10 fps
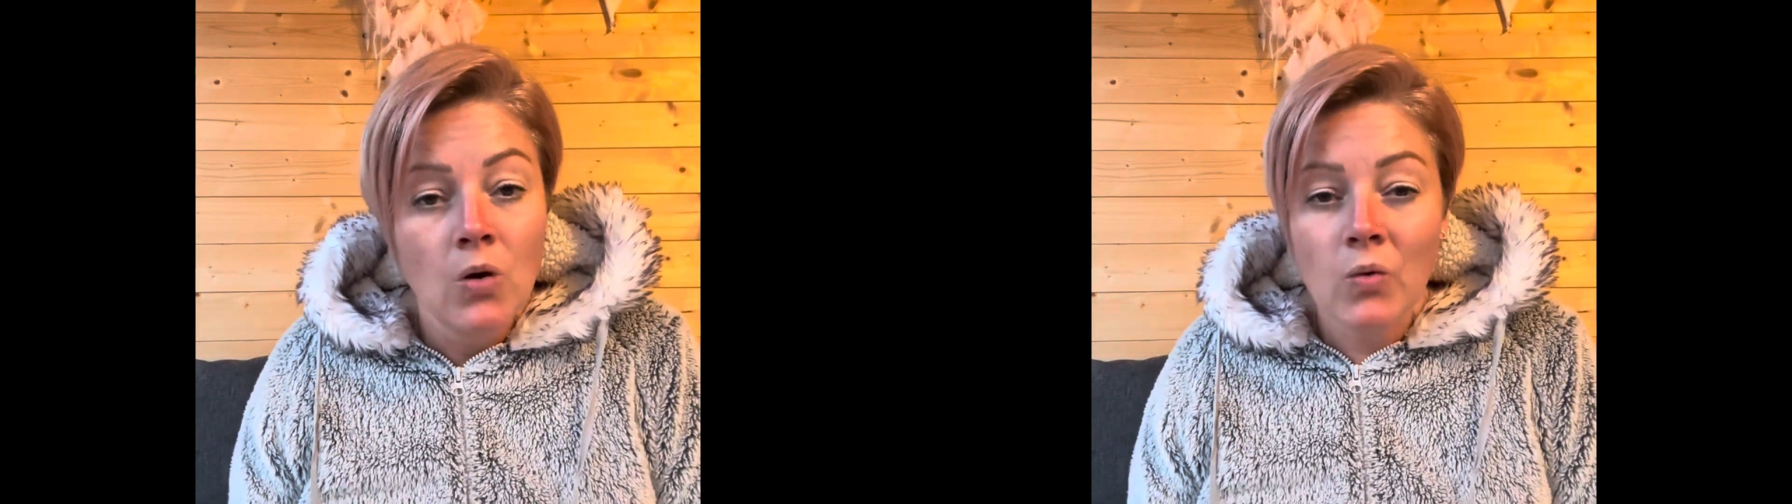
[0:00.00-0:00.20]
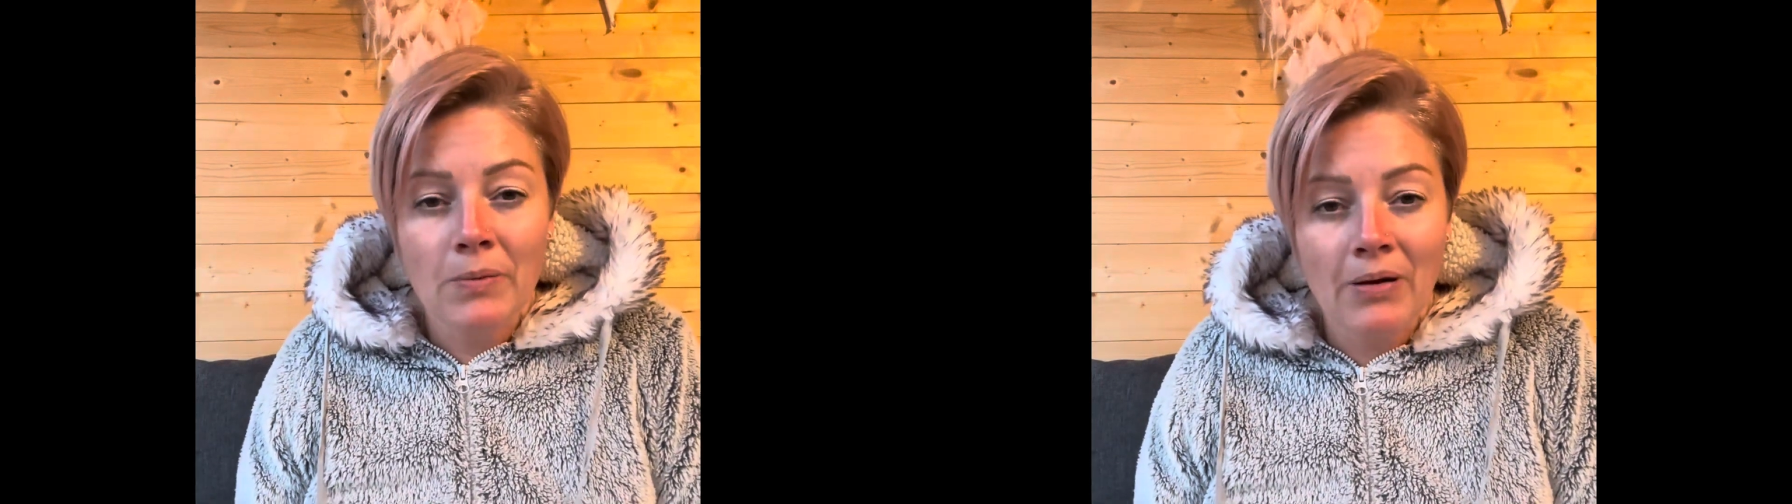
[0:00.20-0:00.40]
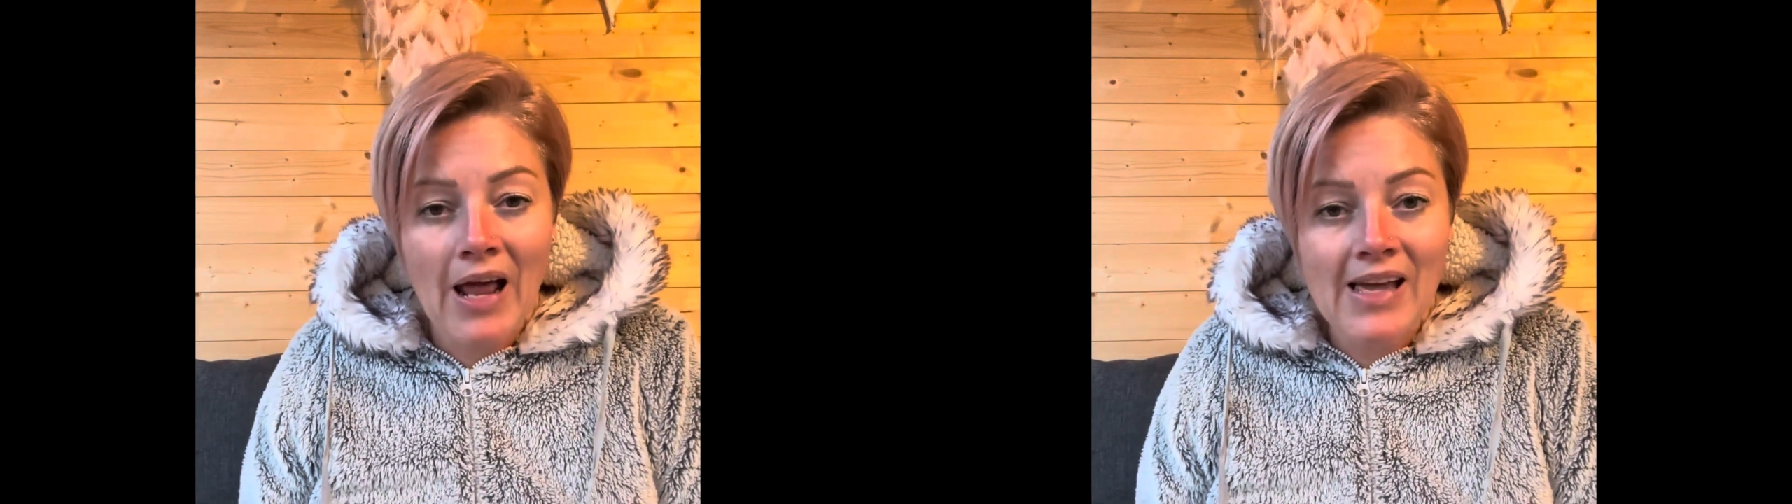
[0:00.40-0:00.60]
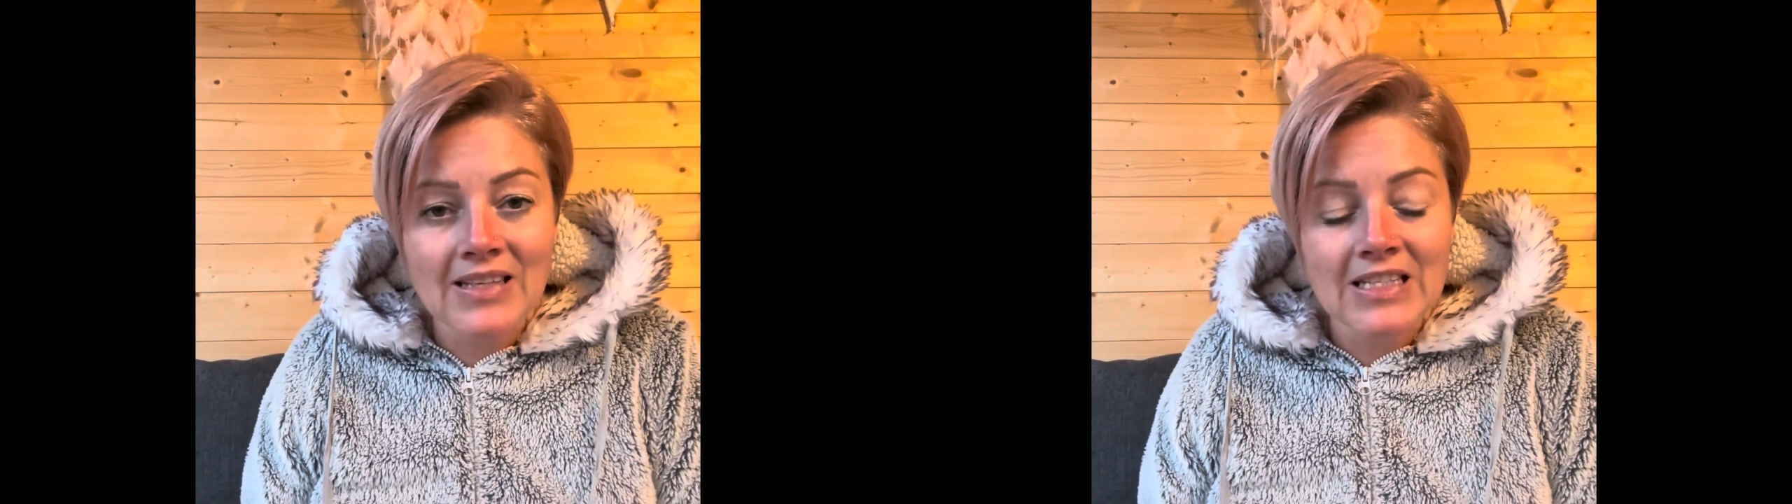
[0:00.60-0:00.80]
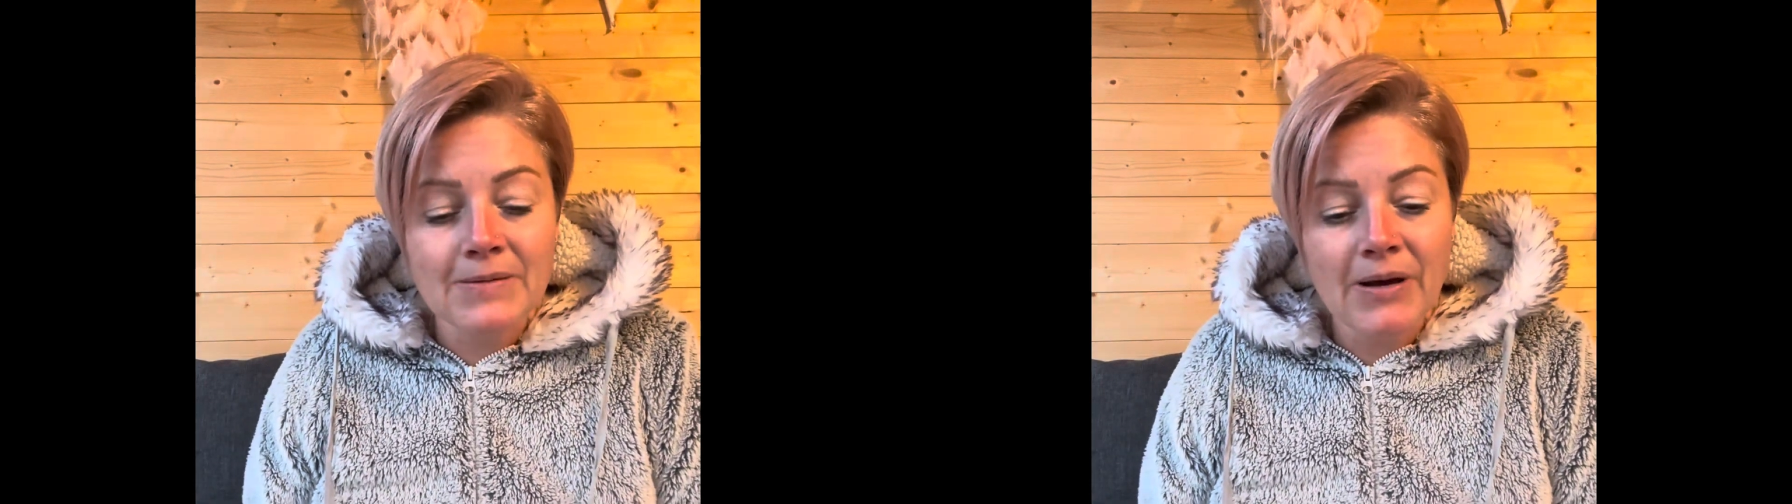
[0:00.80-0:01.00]
we play a
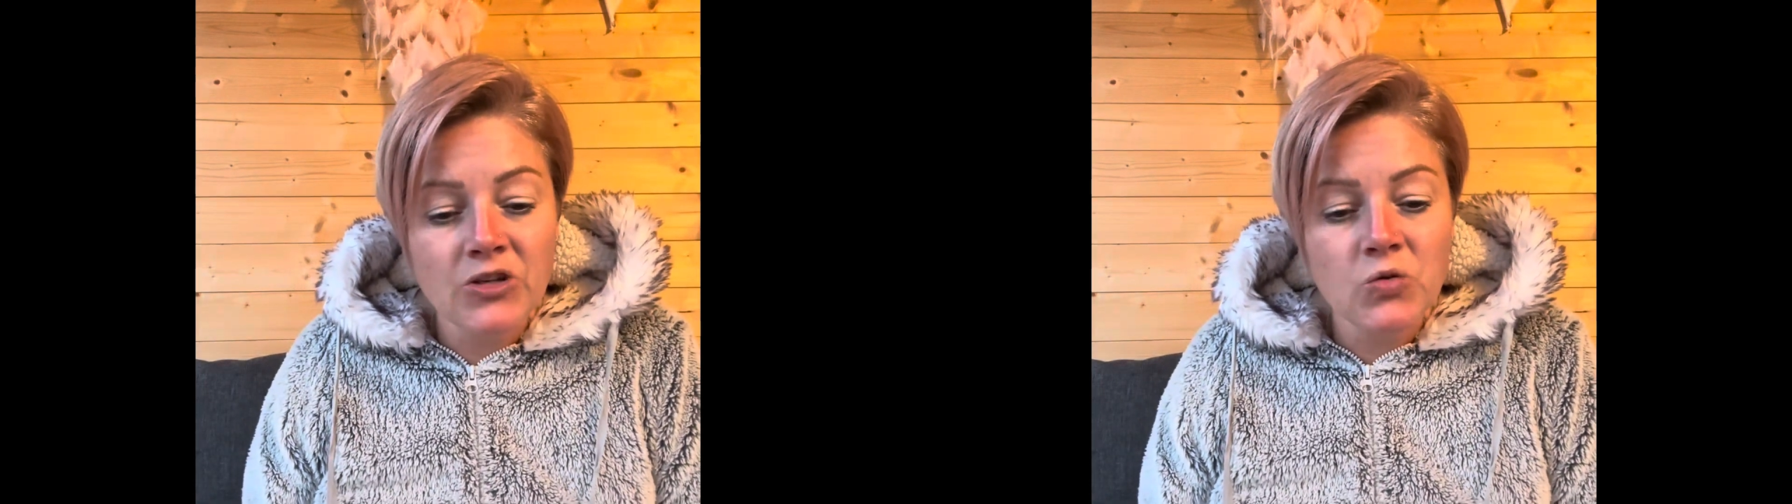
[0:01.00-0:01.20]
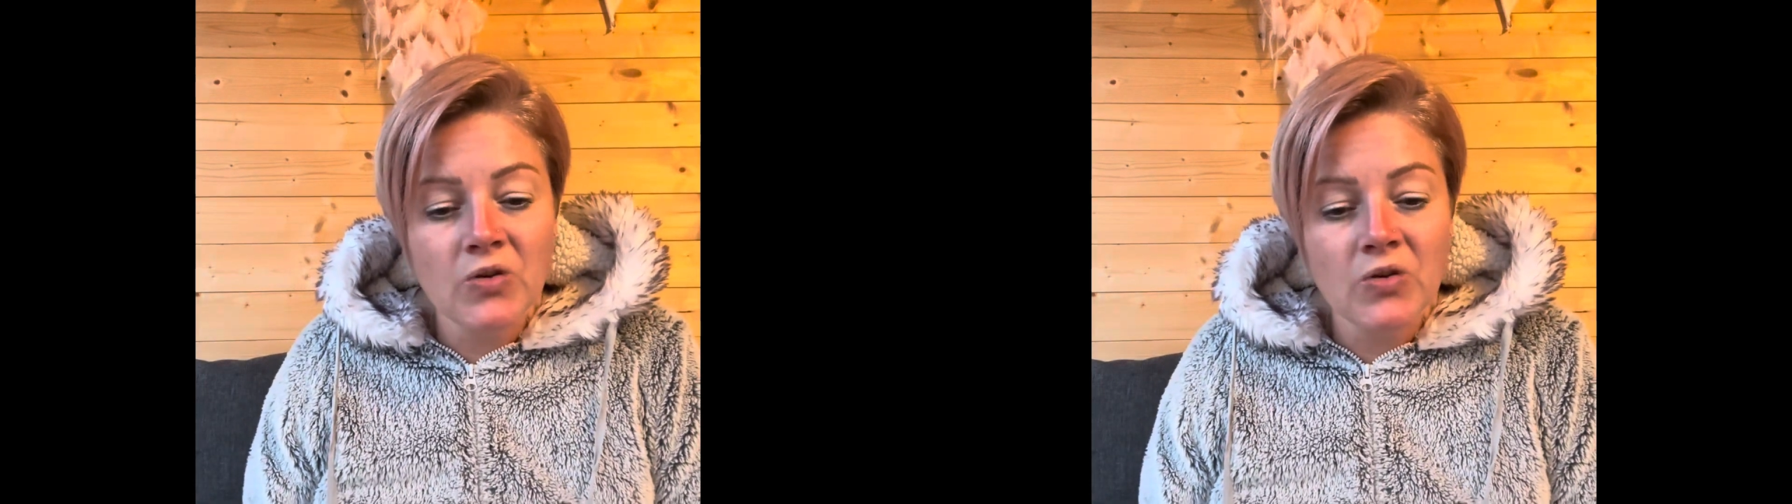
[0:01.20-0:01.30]
special